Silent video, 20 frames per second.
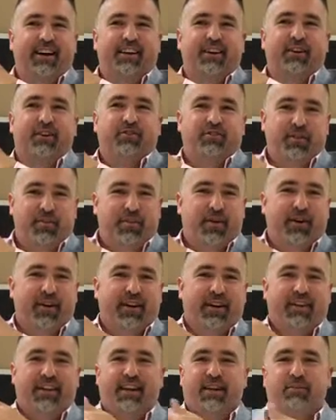Hershey
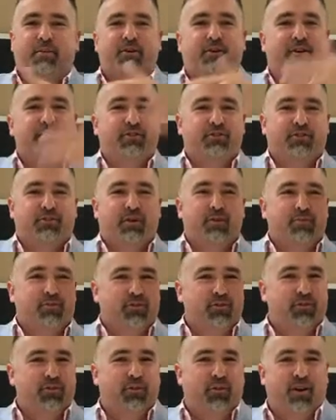Park. Like, put on your
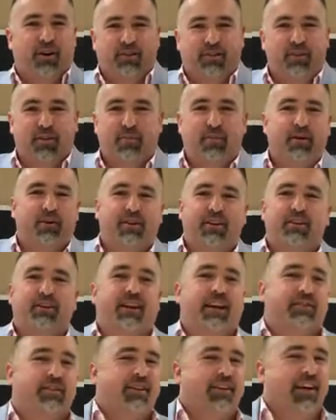swimsuit and walk through the building, you're
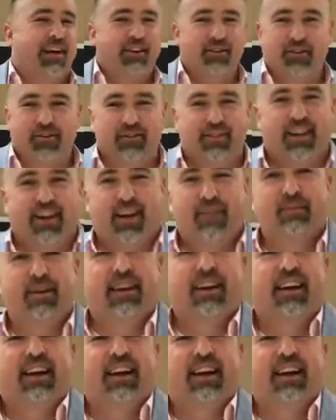gonna have a grand old time.